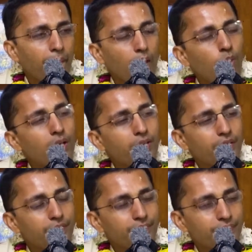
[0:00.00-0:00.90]
what?
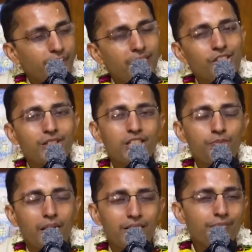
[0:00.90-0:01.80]
Krishna's
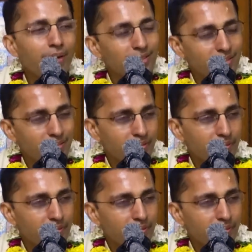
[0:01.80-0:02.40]
part and parcel.